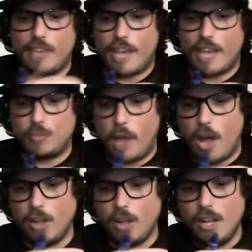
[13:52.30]
as
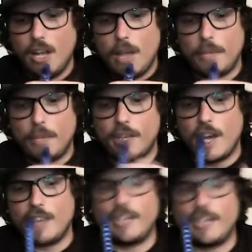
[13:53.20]
well
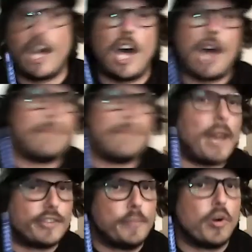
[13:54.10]
because my
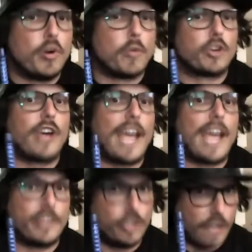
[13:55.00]
support worker had
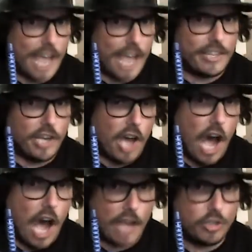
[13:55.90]
to
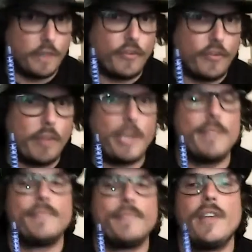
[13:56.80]
hot glue it for me
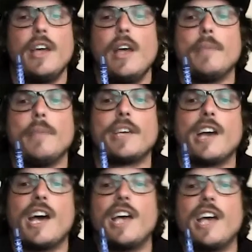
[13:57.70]

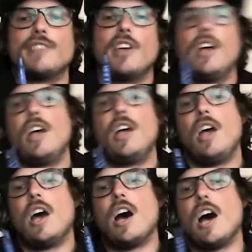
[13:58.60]
because
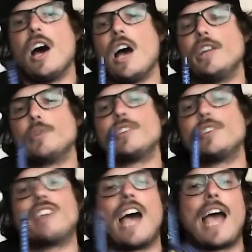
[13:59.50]
there was a
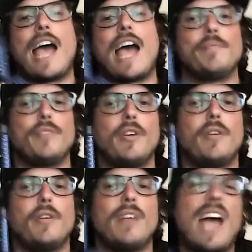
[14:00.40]
time,
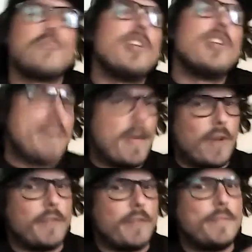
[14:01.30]
I will admit,
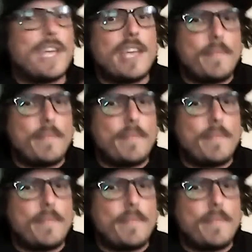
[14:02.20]
with me